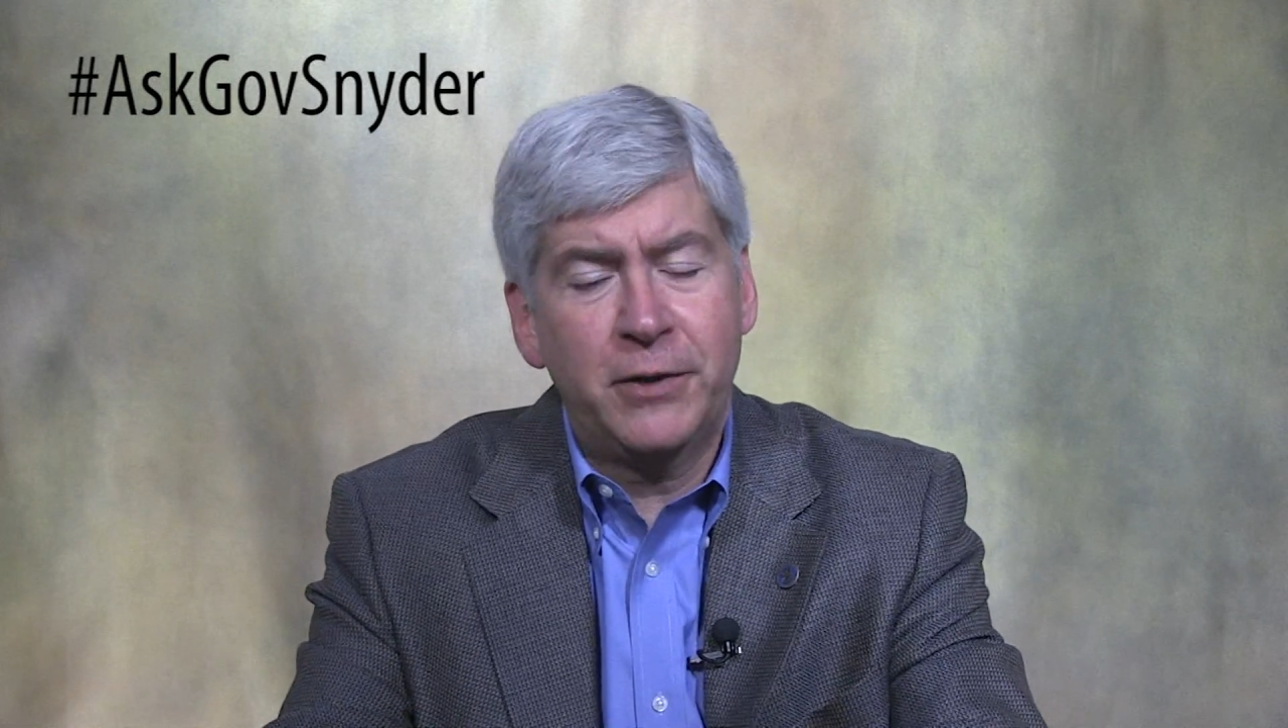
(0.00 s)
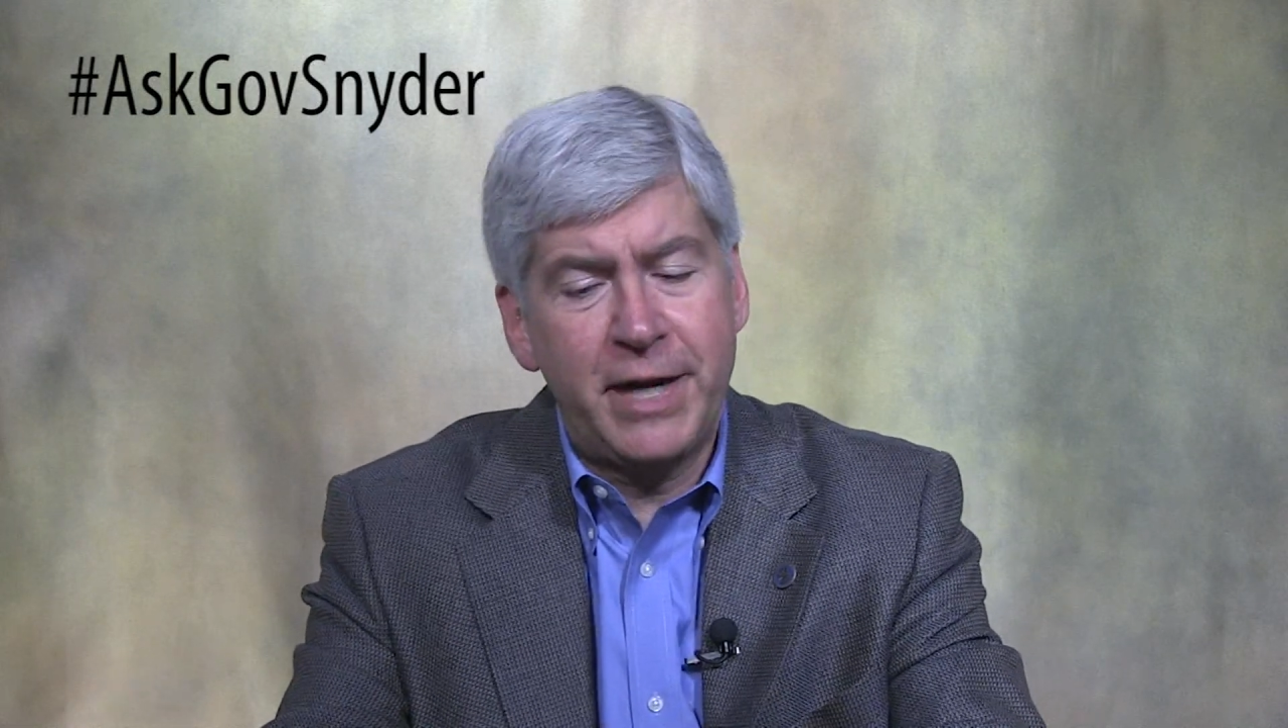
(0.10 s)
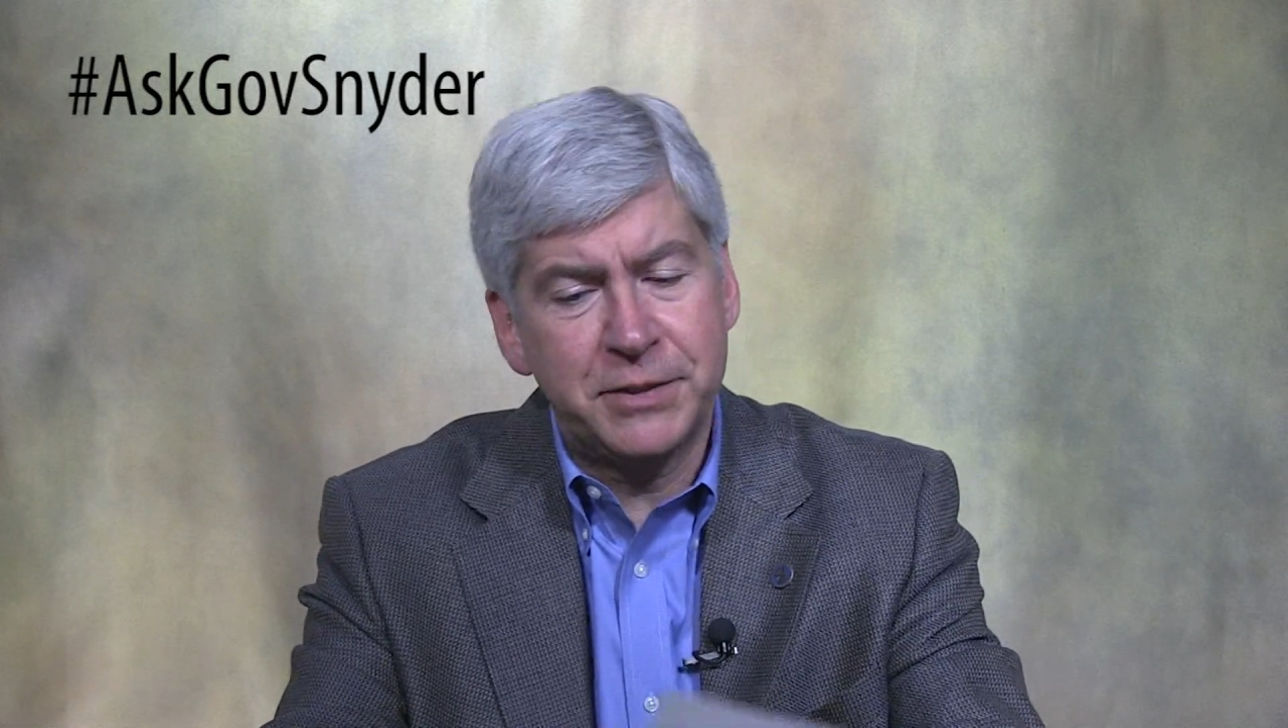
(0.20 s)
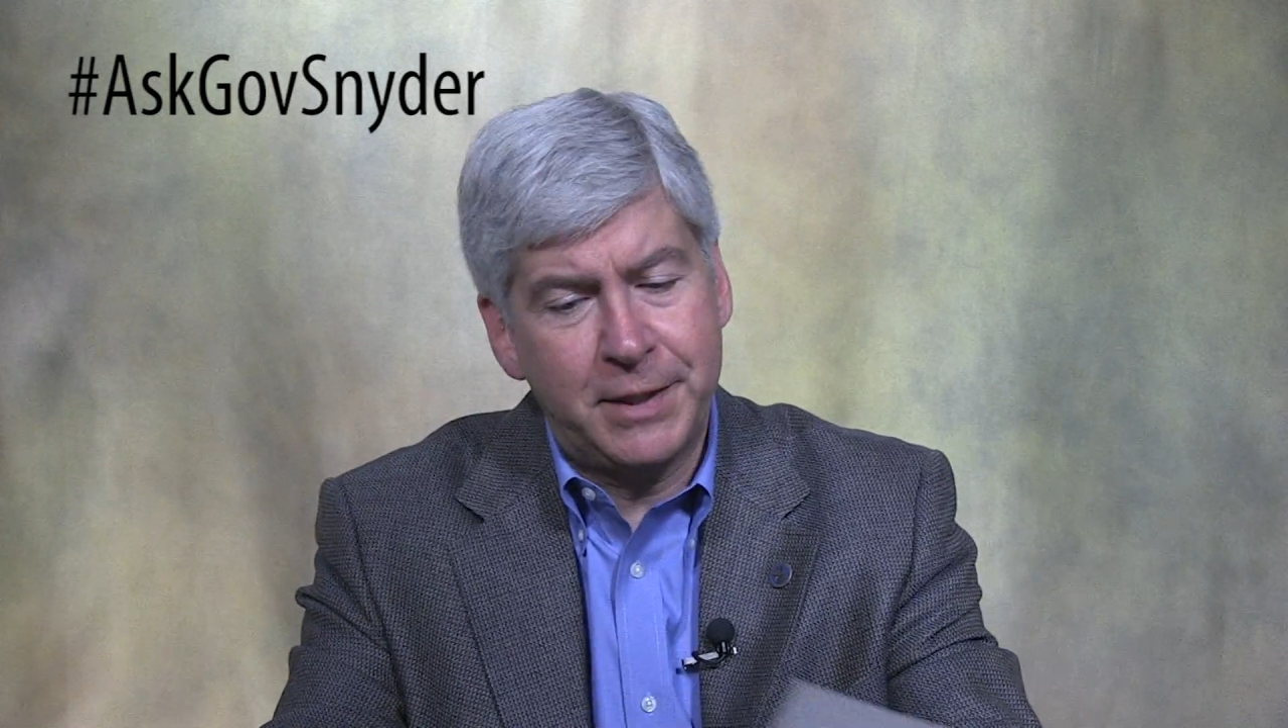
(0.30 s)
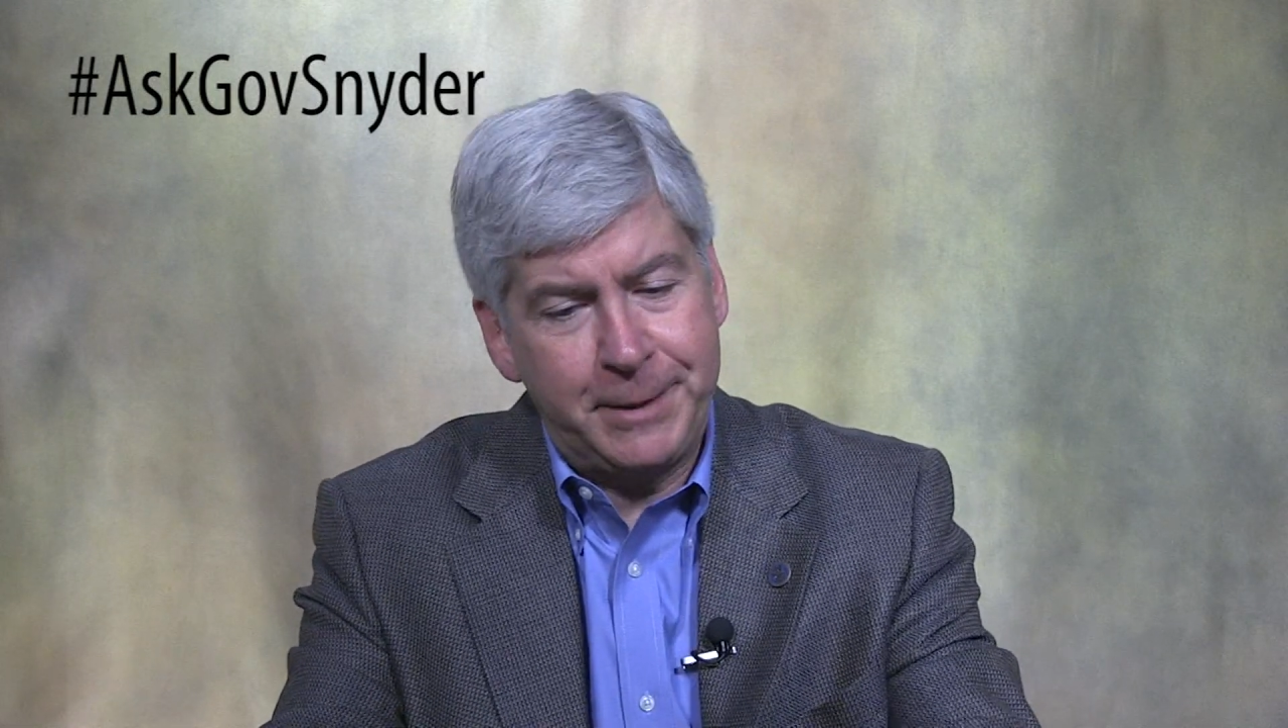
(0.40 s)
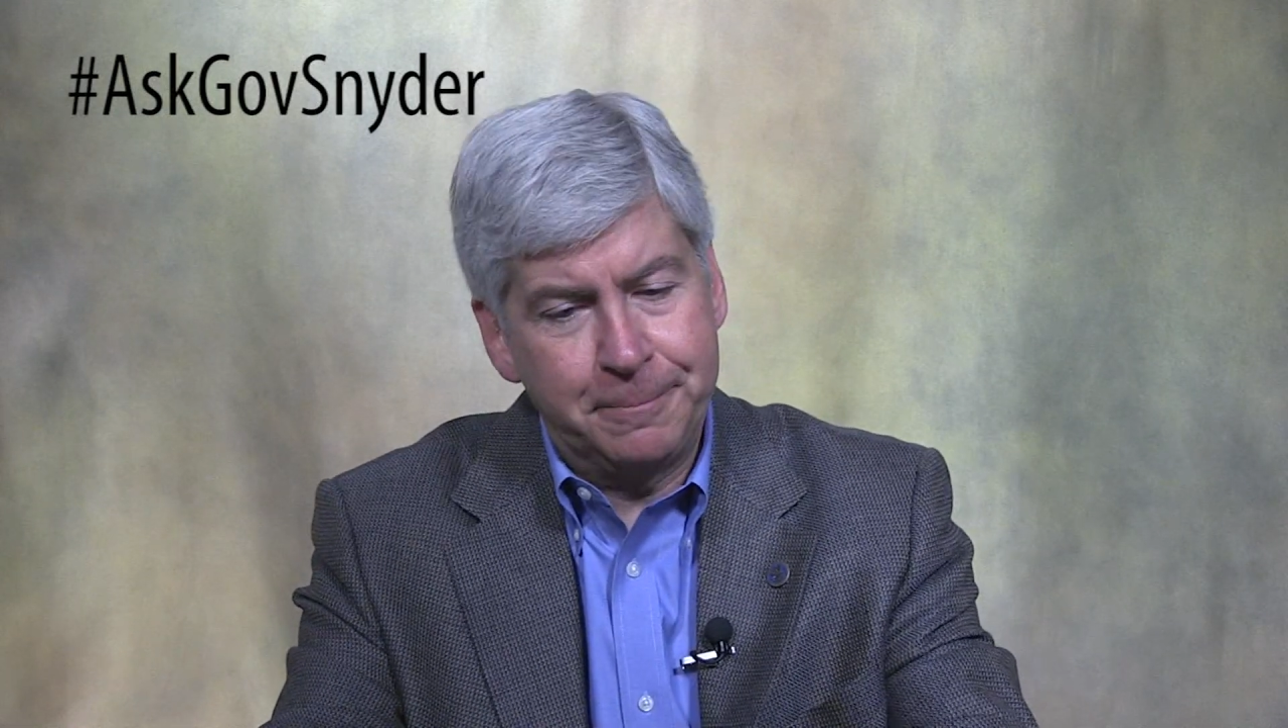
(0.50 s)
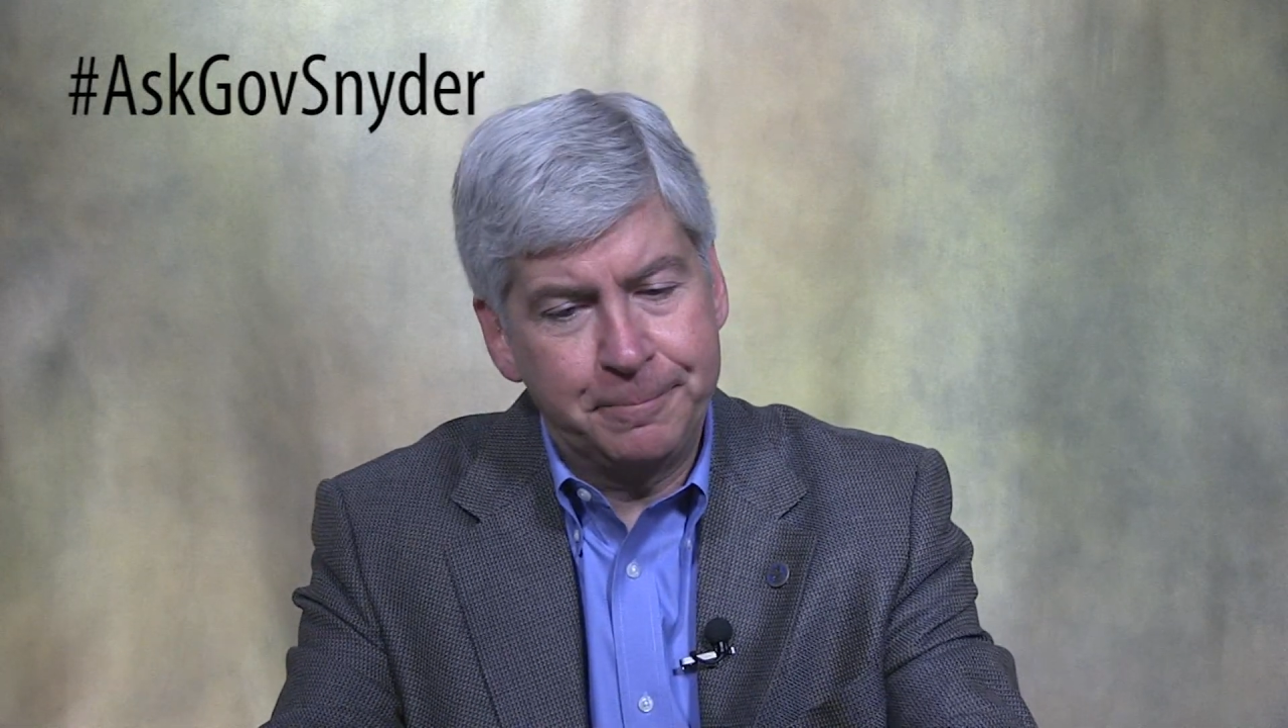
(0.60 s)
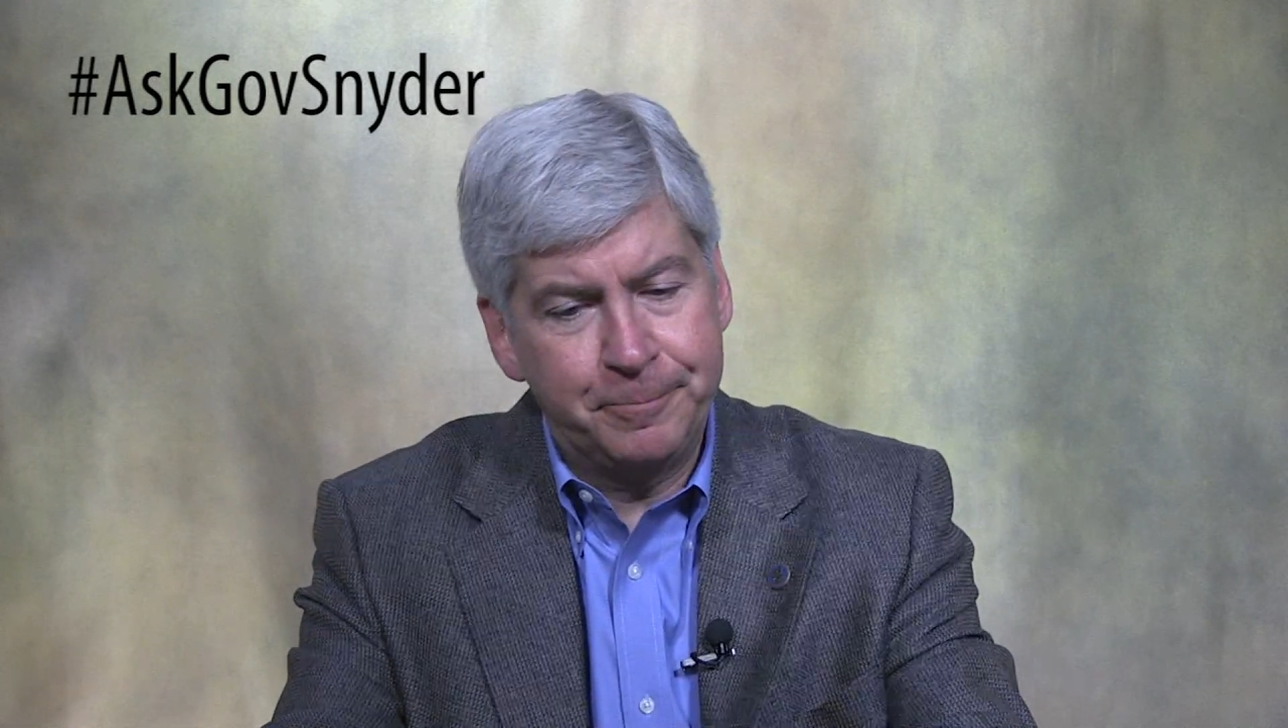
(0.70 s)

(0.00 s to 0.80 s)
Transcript: for asking.